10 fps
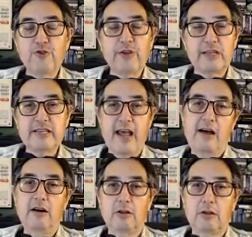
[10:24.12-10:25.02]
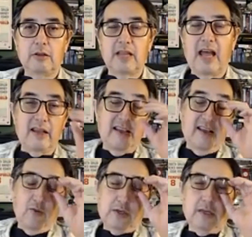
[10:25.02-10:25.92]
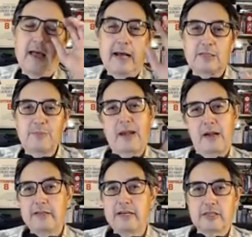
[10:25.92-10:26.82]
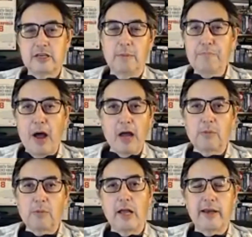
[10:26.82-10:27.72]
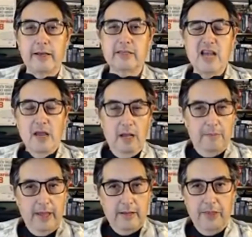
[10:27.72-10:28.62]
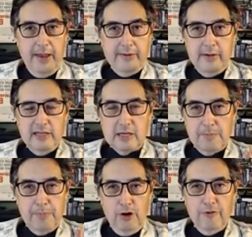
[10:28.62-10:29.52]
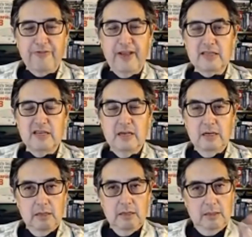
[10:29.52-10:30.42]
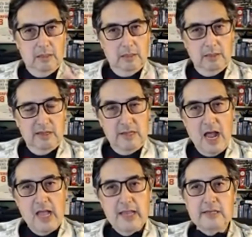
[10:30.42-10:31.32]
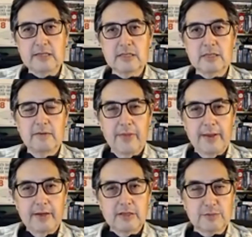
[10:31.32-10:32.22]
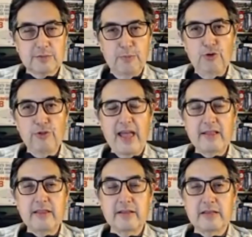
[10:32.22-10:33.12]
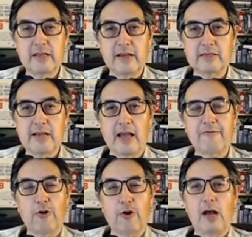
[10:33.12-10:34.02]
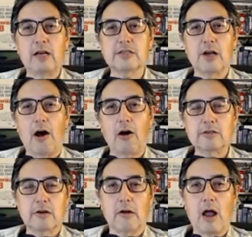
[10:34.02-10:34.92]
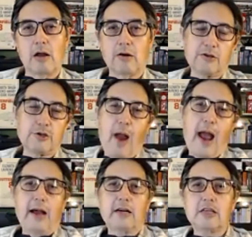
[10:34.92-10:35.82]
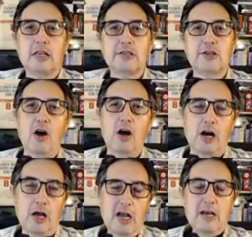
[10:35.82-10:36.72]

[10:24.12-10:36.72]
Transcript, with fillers: you can tell that it was a last minute addition. The bottom line is it, it it's a perfect nice, smooth ending to this. And for us altar cockers who actually saw